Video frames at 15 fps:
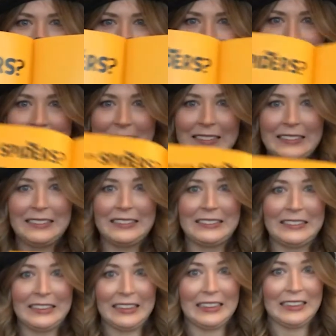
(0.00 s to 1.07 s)

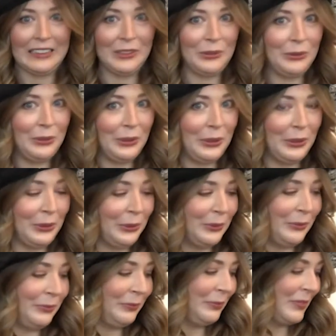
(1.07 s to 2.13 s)
I don't know.
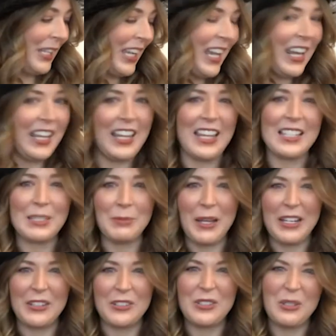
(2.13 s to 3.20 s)
I kind of like
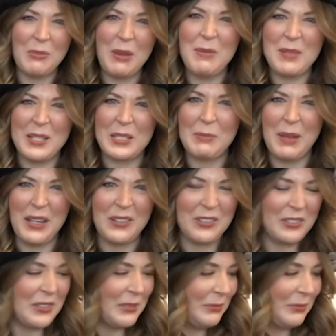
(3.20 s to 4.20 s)
spiders, so maybe the spiders.